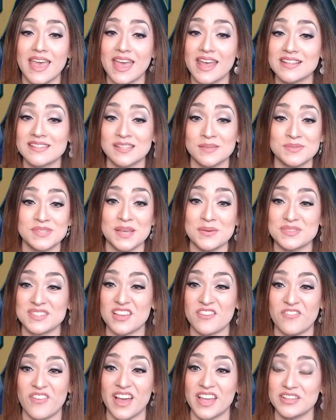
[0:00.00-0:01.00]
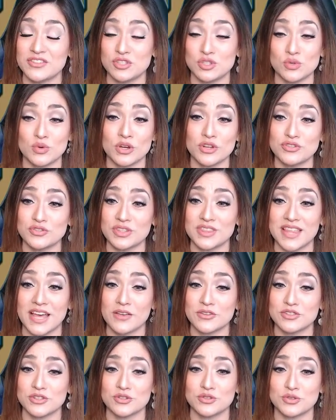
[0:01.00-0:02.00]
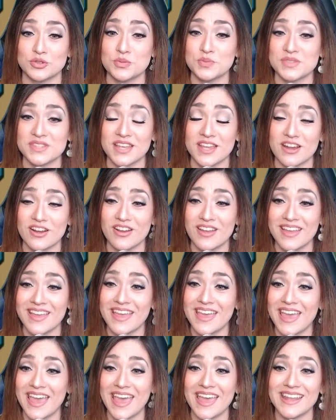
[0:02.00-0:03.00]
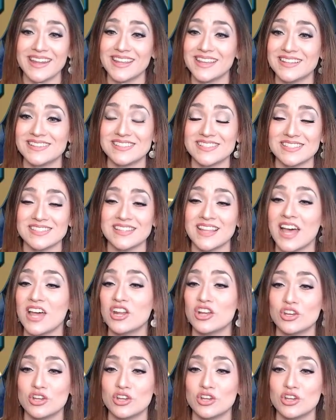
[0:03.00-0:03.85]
sometimes I find 200,000 troops there, and it's just not a good